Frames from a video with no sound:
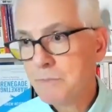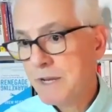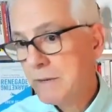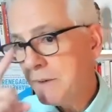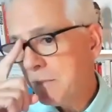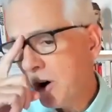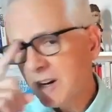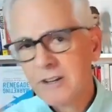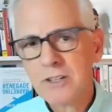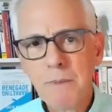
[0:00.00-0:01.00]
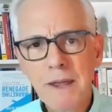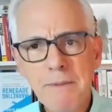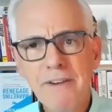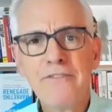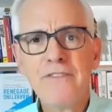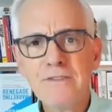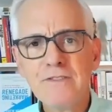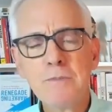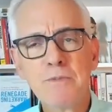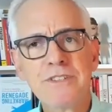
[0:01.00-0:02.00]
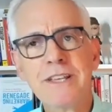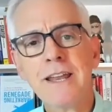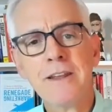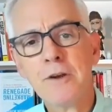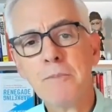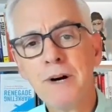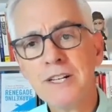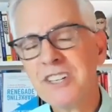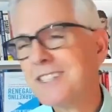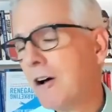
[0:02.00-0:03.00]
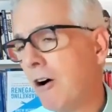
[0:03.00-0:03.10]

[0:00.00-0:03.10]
B two B marketers spent about fifty percent of their budgets